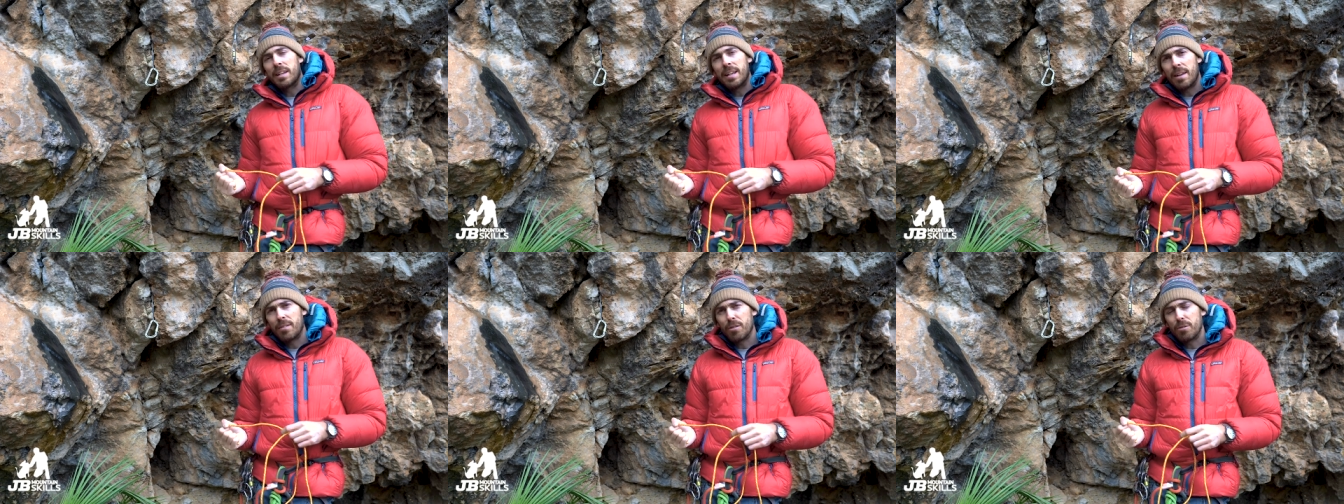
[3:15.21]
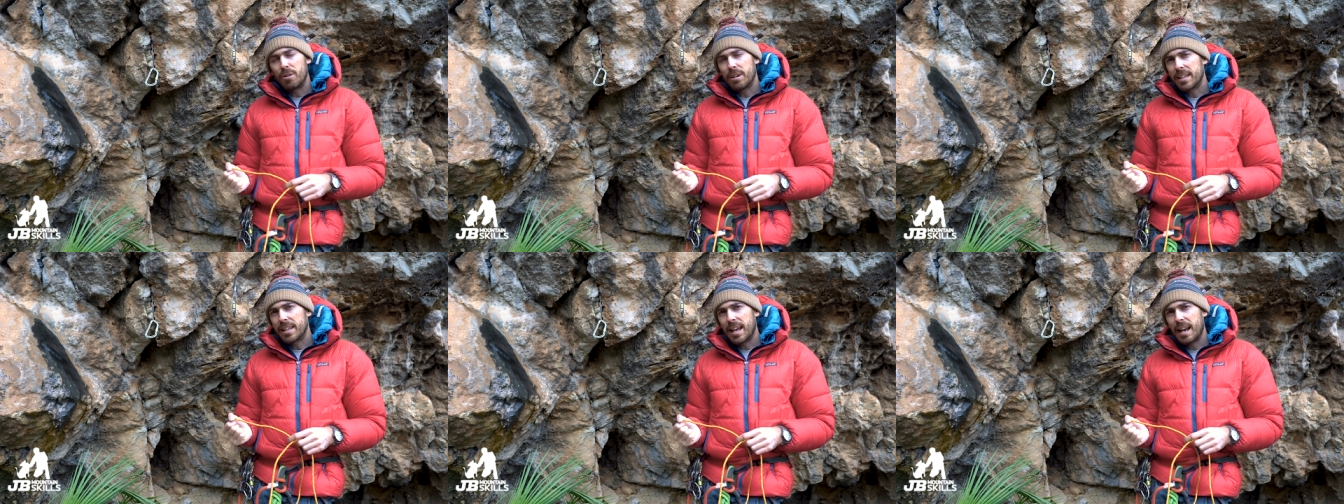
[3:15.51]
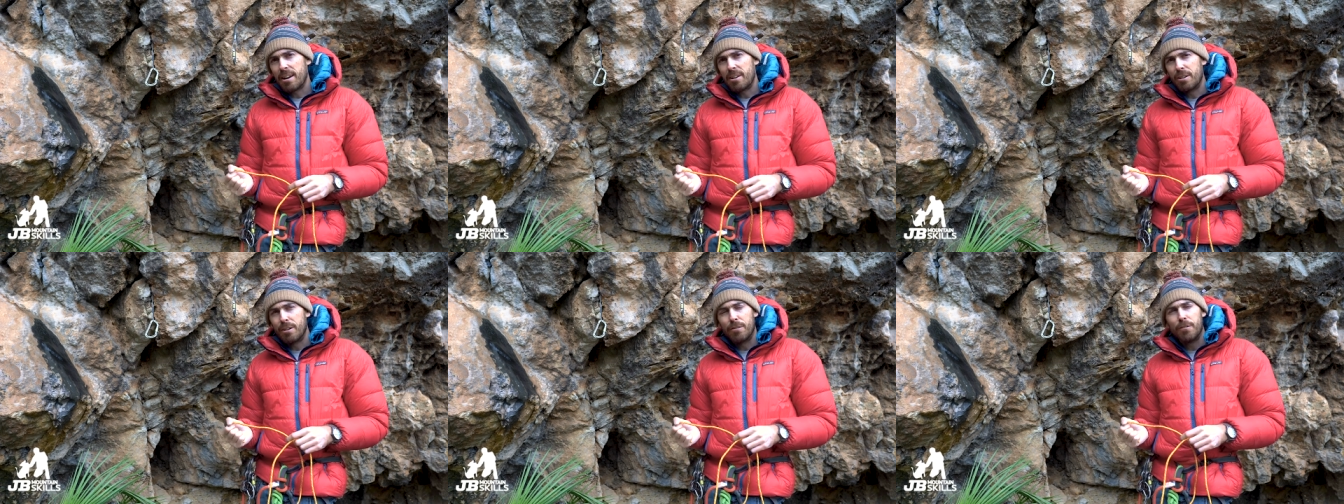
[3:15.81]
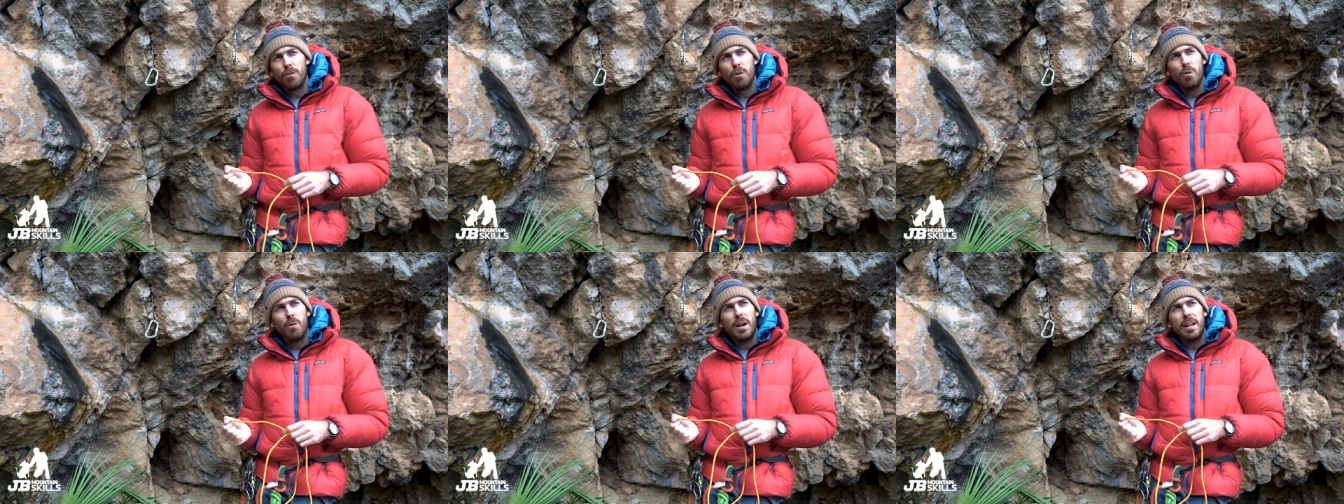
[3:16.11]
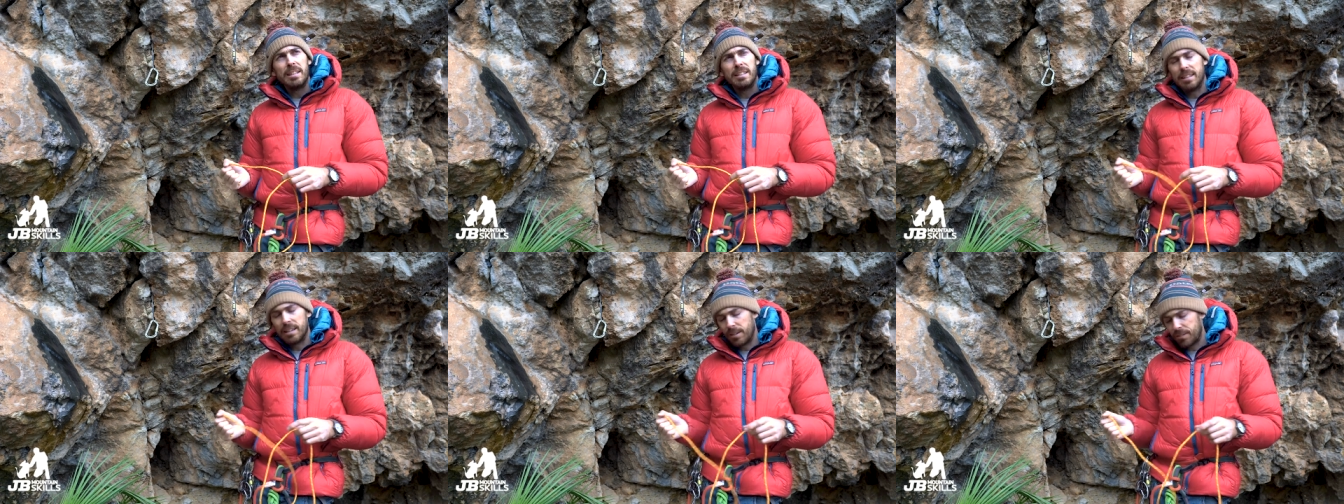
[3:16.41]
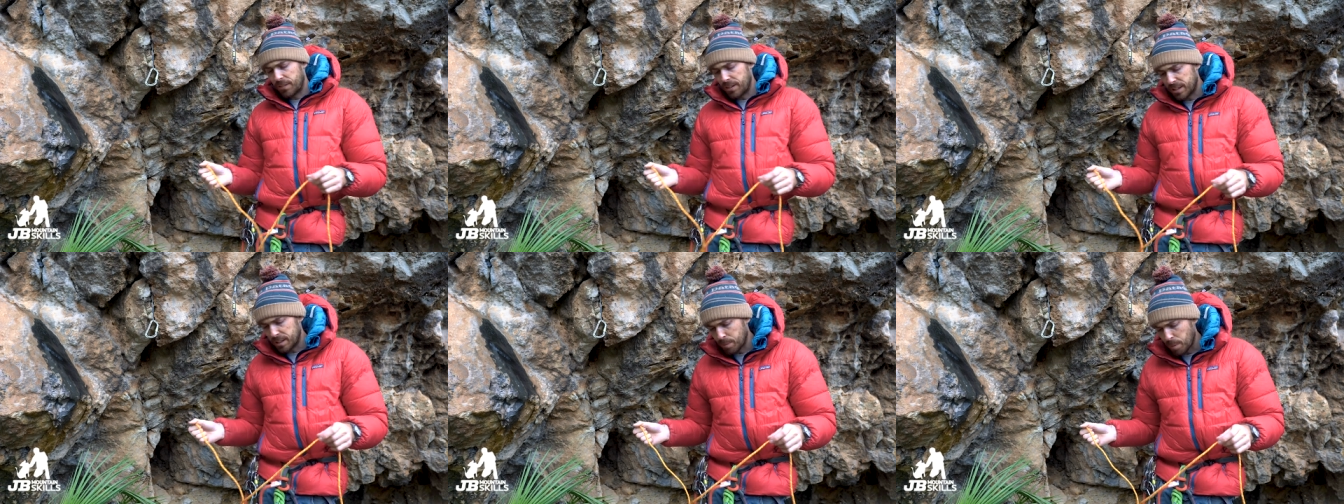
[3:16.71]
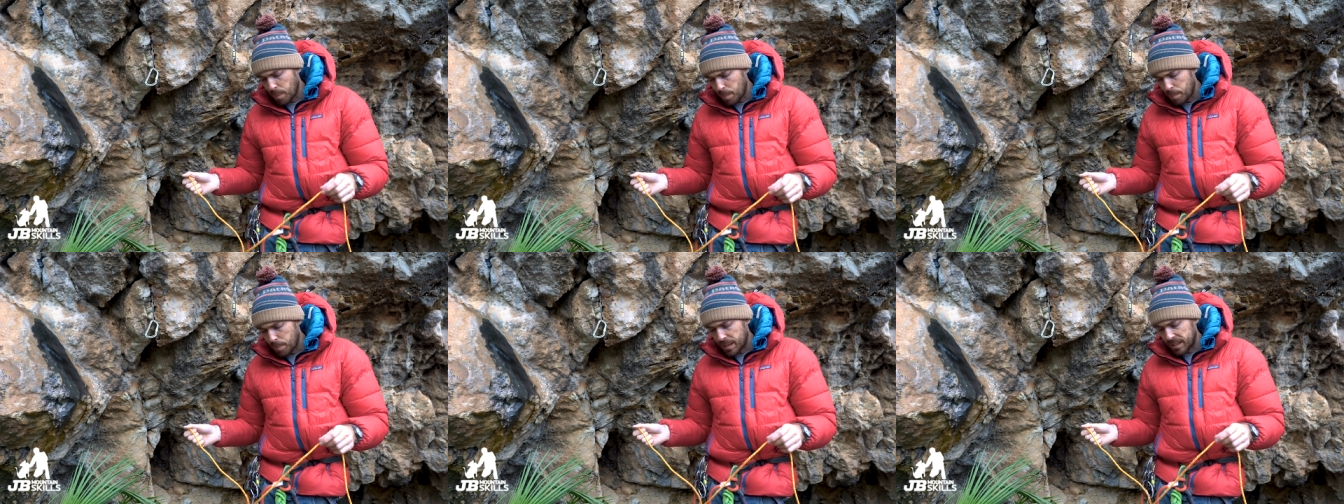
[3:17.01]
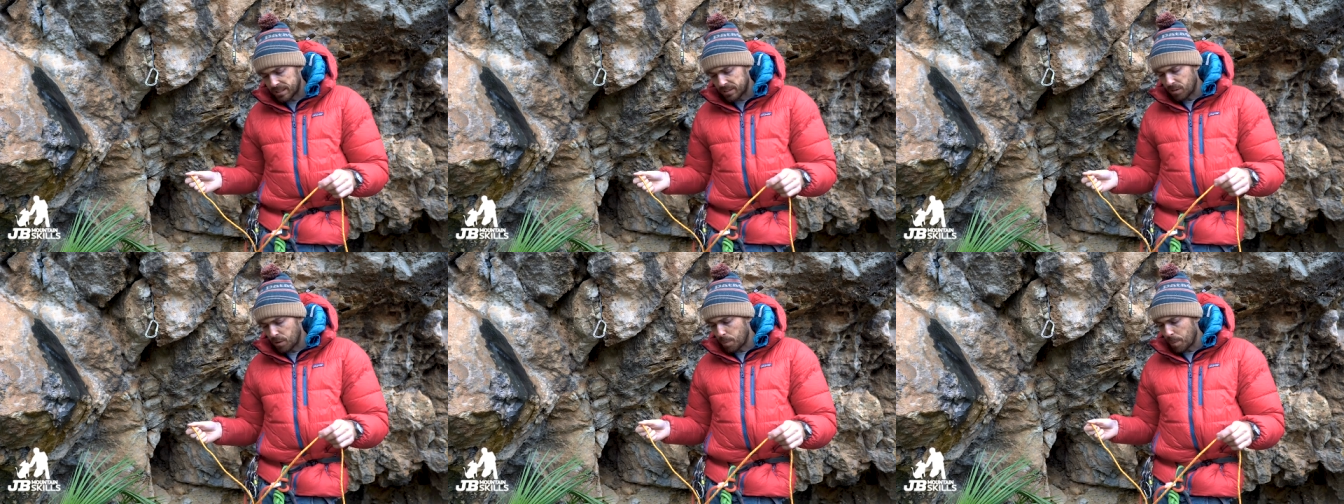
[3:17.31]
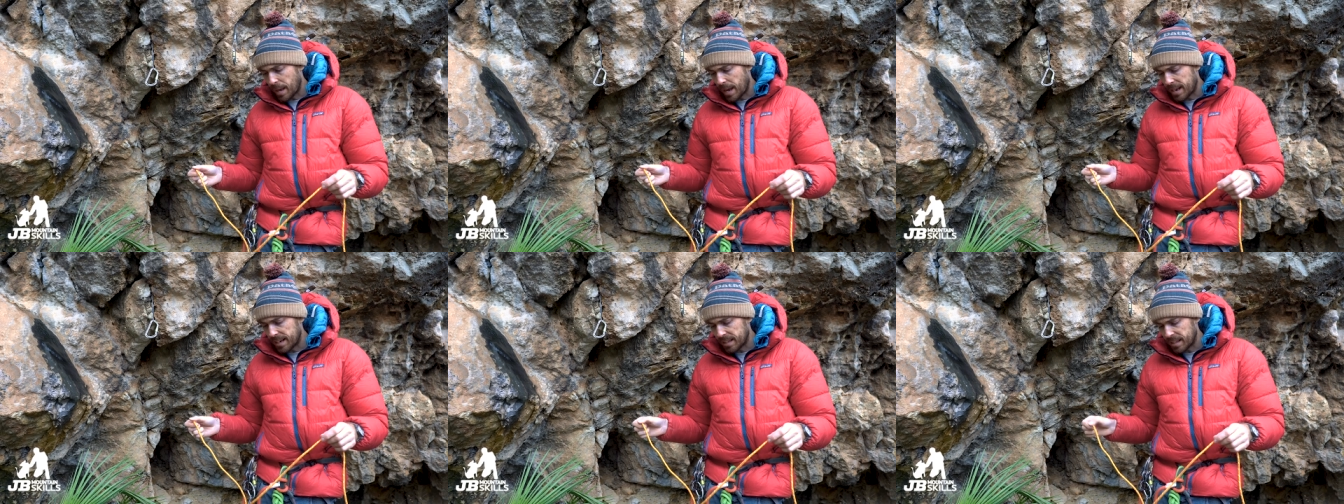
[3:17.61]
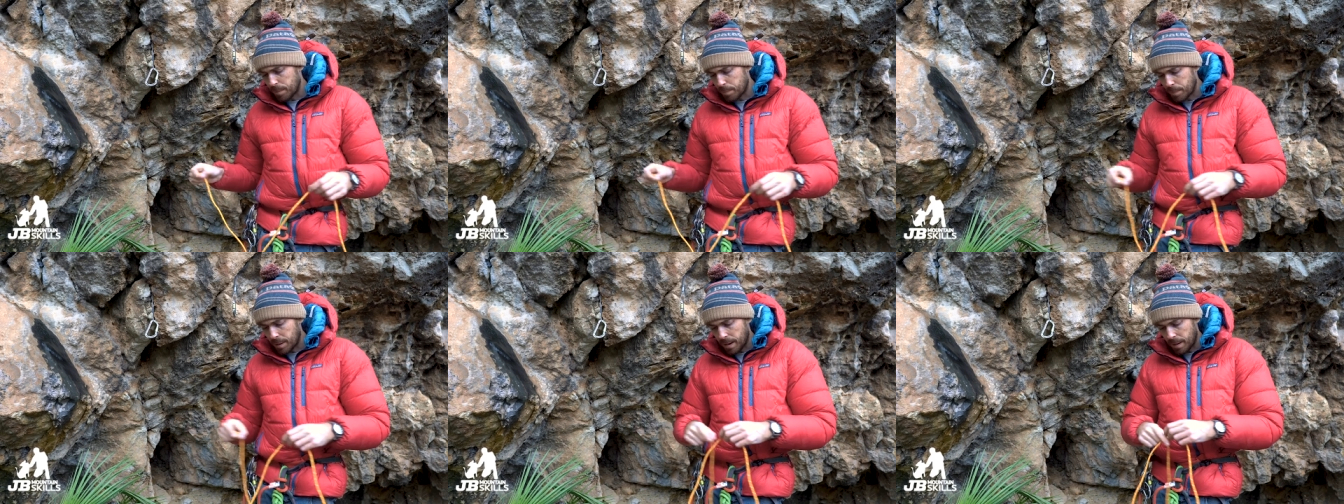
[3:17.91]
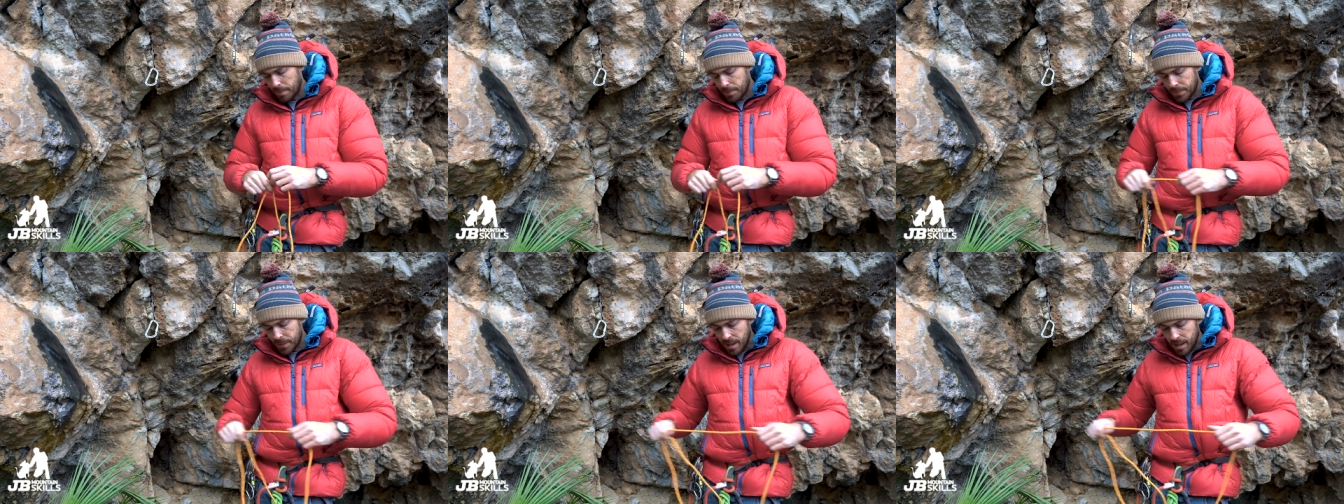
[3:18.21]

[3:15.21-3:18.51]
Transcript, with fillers: I'd never really carry a 480, I find them a bit of a pain in the butt.